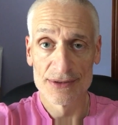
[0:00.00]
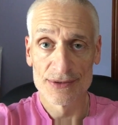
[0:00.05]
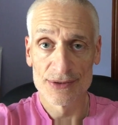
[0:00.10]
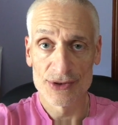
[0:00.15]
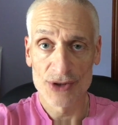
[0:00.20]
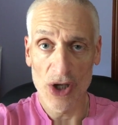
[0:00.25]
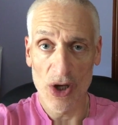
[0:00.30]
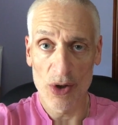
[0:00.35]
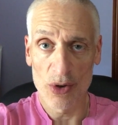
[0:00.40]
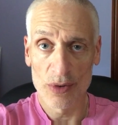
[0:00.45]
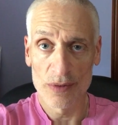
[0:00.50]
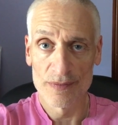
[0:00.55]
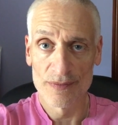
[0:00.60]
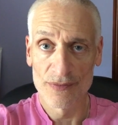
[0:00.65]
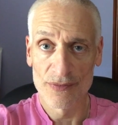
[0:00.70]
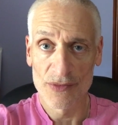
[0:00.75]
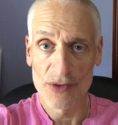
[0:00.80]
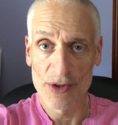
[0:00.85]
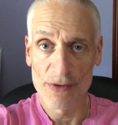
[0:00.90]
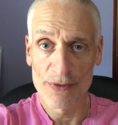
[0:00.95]
So
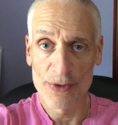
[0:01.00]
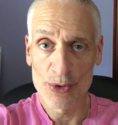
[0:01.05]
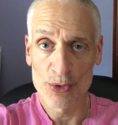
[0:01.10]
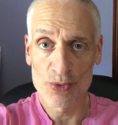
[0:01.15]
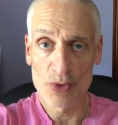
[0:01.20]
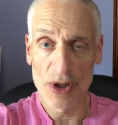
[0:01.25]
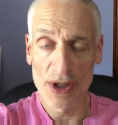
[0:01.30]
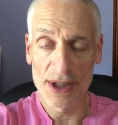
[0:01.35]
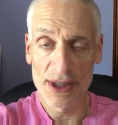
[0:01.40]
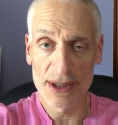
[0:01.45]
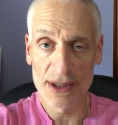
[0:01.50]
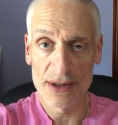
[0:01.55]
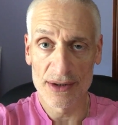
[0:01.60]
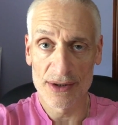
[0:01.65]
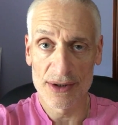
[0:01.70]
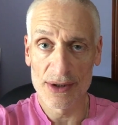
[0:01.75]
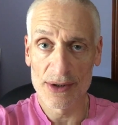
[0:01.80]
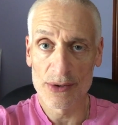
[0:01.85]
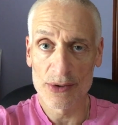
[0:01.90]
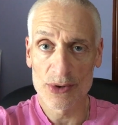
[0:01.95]
if you're running
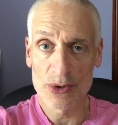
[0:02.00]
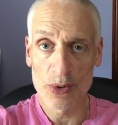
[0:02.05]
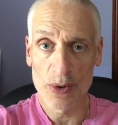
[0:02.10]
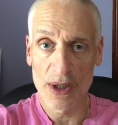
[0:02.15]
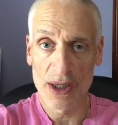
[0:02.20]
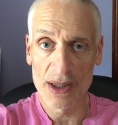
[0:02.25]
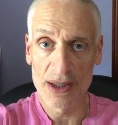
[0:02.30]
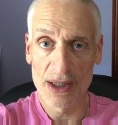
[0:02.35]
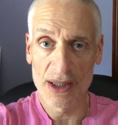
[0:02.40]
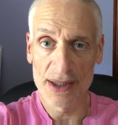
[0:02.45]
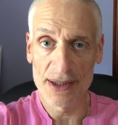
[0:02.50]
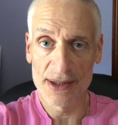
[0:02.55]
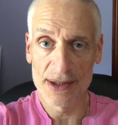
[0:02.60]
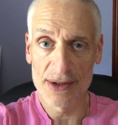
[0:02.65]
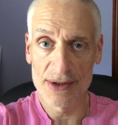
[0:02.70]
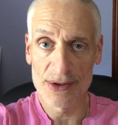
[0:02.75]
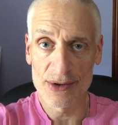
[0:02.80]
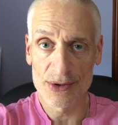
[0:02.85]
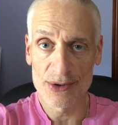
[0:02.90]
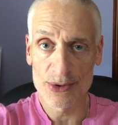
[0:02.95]
into your twilight
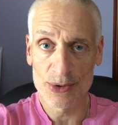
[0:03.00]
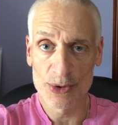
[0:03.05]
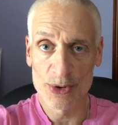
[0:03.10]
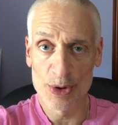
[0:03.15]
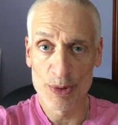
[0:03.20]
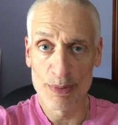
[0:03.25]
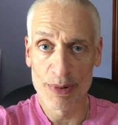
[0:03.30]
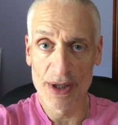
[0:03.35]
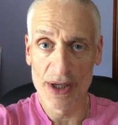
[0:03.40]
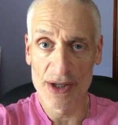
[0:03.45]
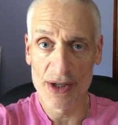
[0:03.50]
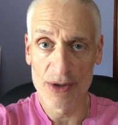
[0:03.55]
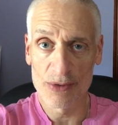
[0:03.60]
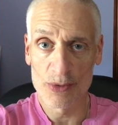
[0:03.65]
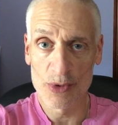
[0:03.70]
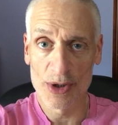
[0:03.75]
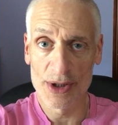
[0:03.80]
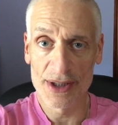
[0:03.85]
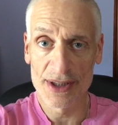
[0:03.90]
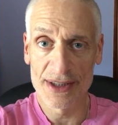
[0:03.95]
years, or you plan on
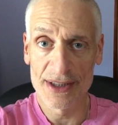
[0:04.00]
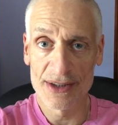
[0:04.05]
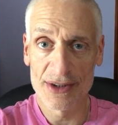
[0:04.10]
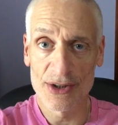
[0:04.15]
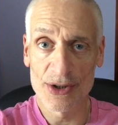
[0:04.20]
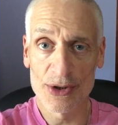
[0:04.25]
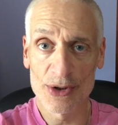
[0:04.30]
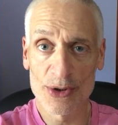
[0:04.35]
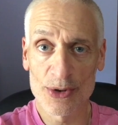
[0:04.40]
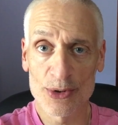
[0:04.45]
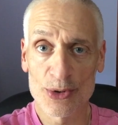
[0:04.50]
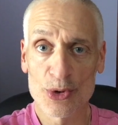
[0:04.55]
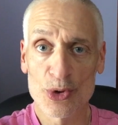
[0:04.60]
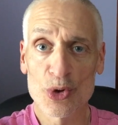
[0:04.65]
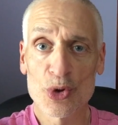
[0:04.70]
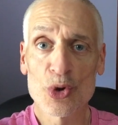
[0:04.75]
running into your